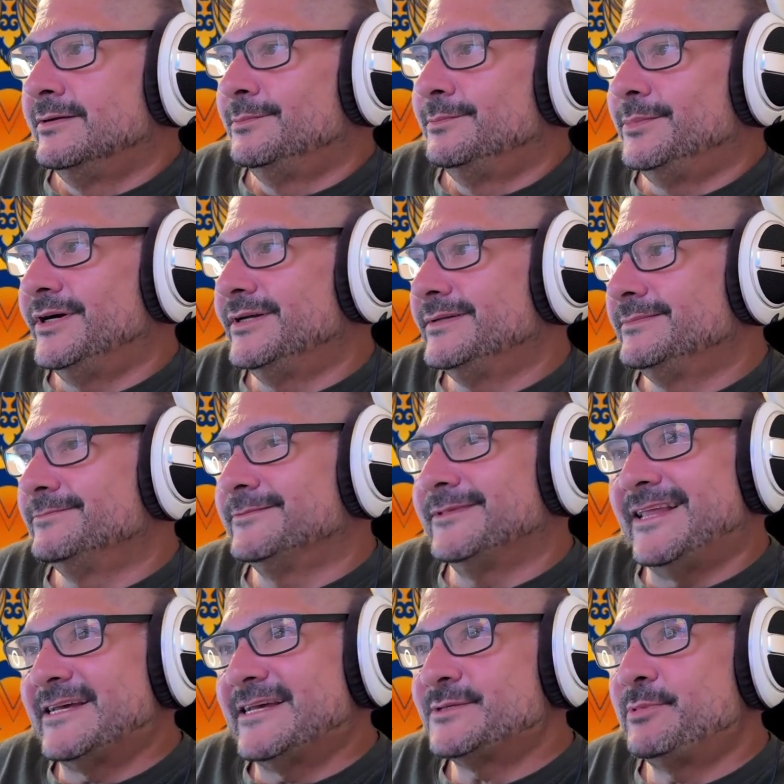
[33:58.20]
But
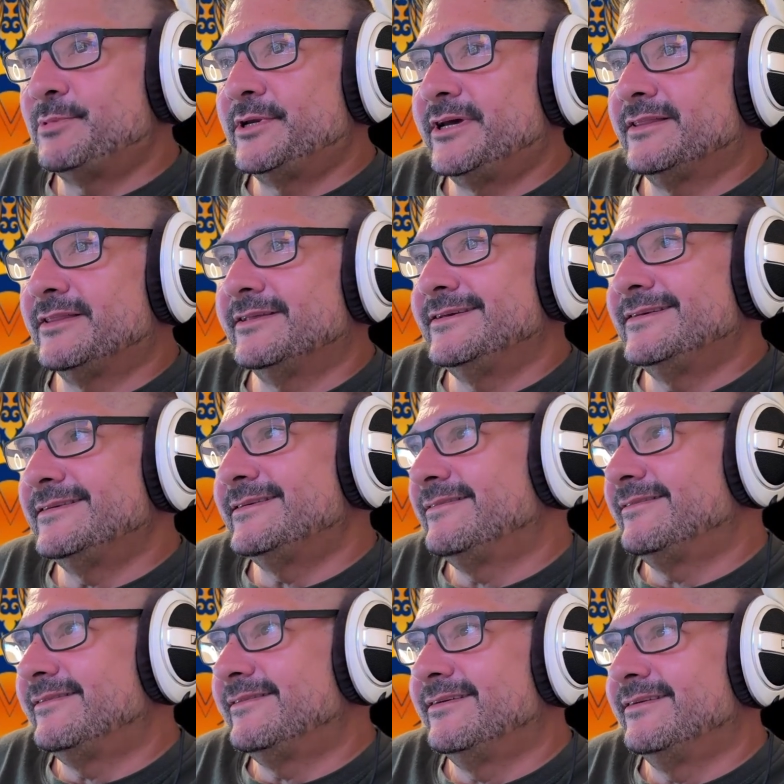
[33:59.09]
last but not
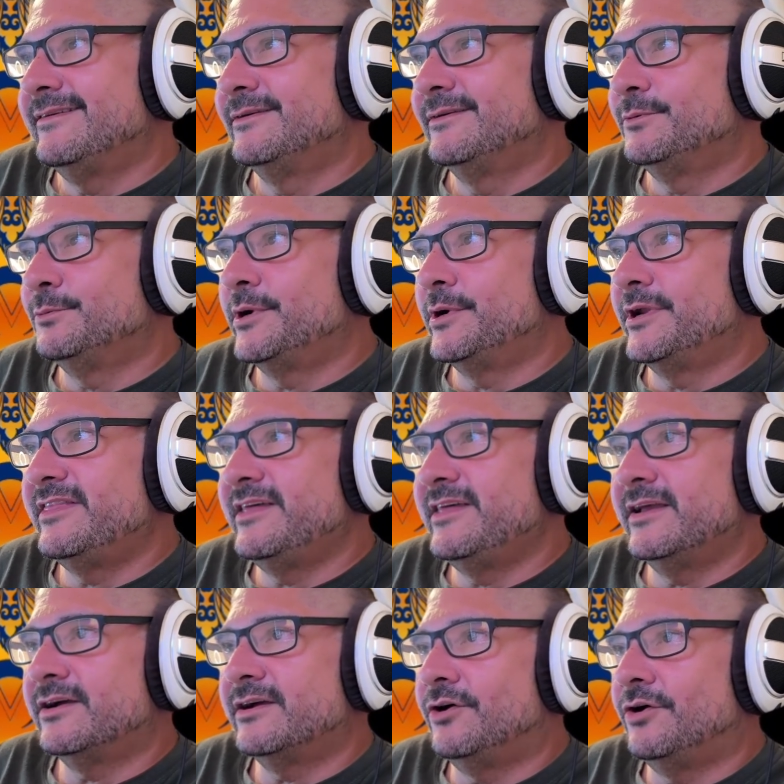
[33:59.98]
least, I want to
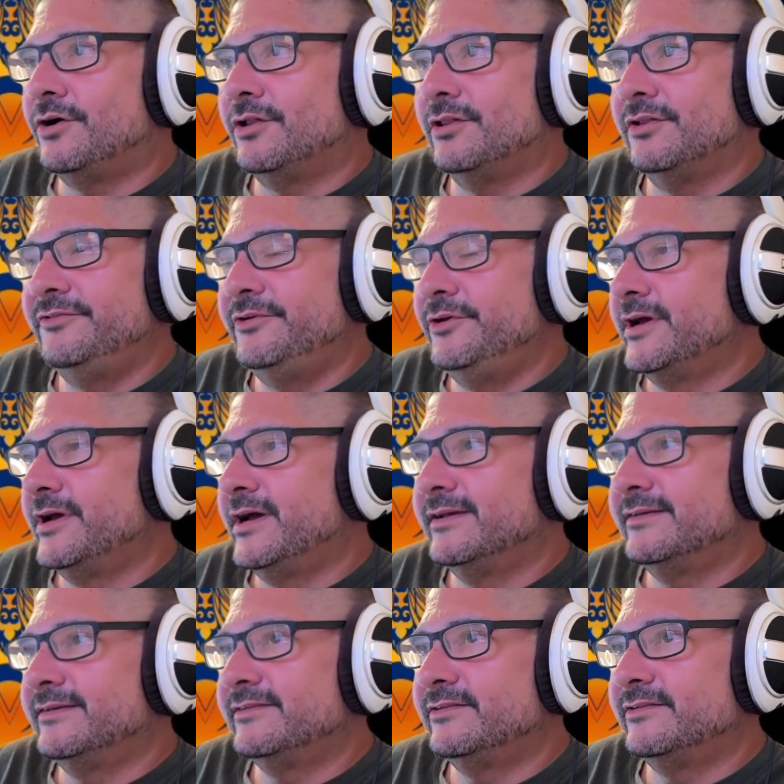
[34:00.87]
thank all of you
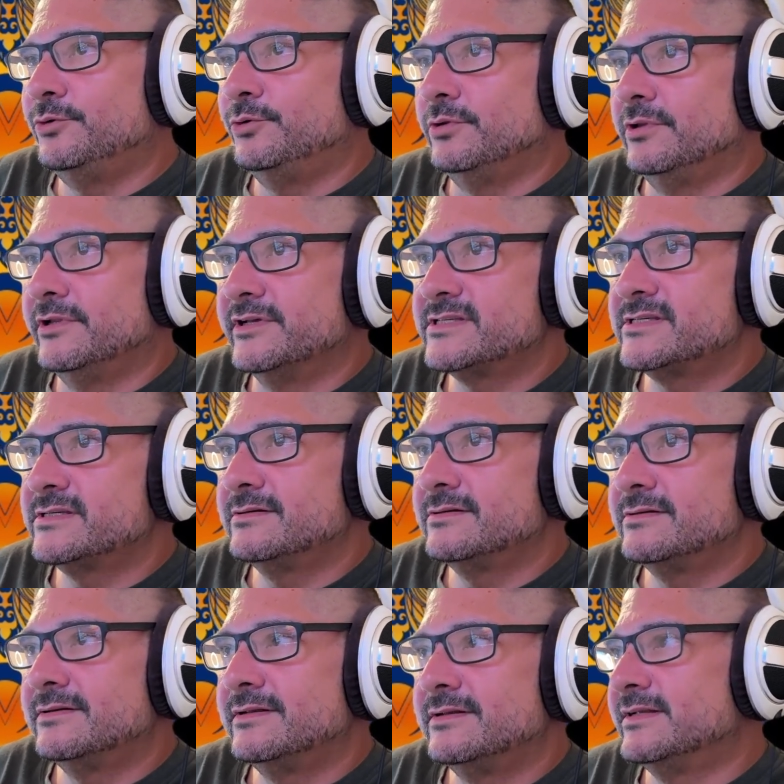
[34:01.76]
guys who
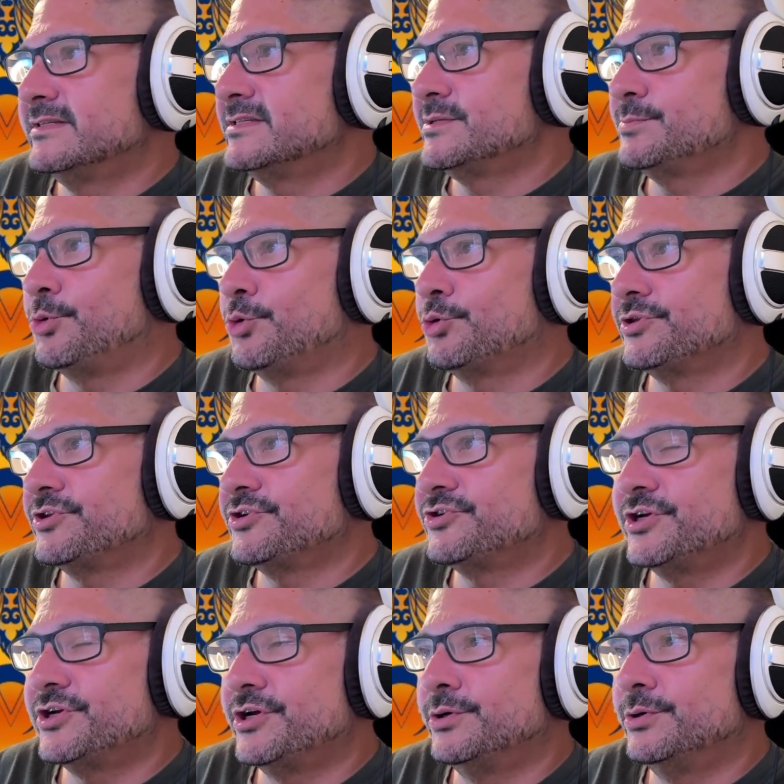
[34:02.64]
listen and support the
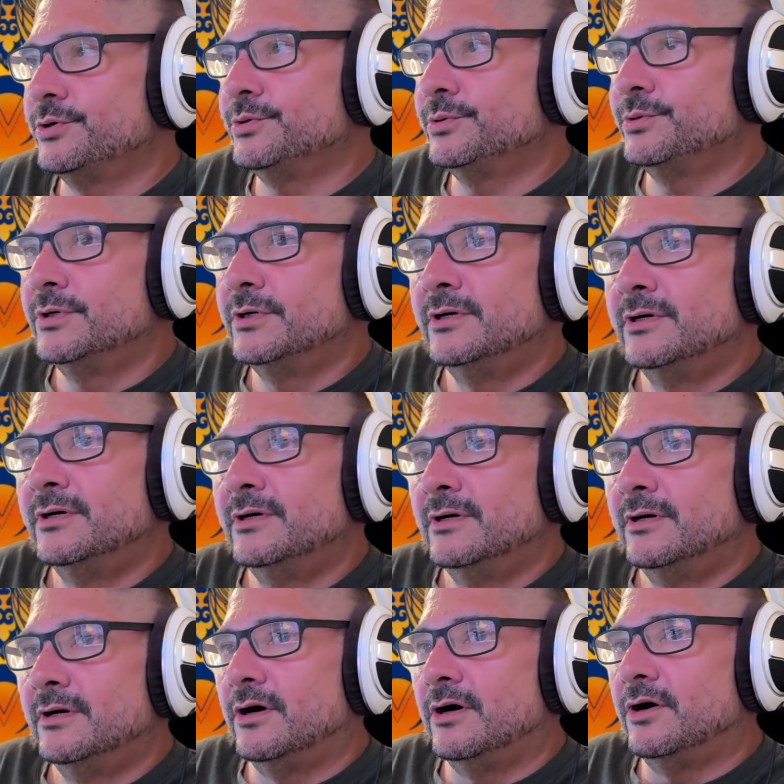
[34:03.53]
show,
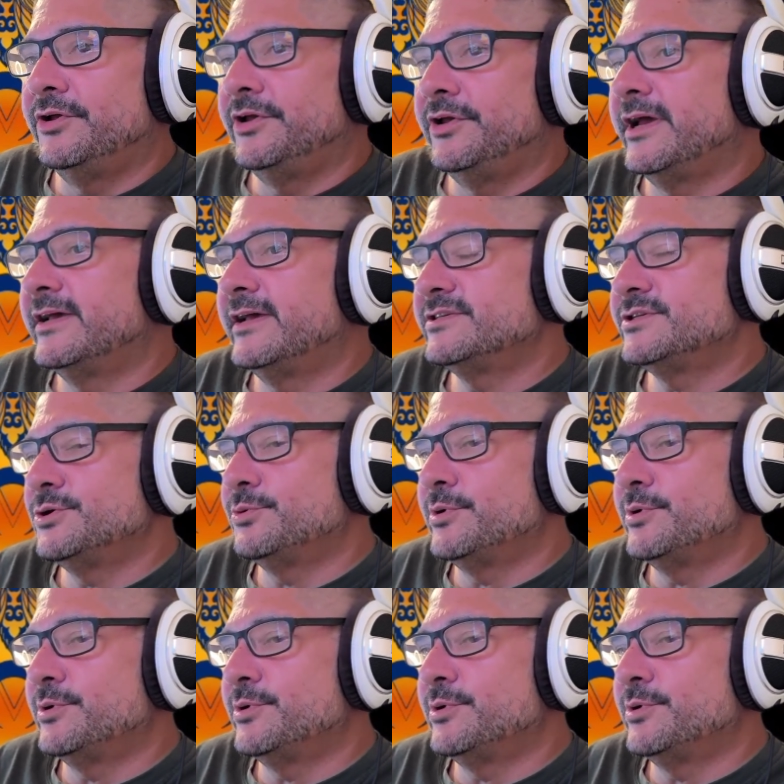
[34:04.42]
all you guys who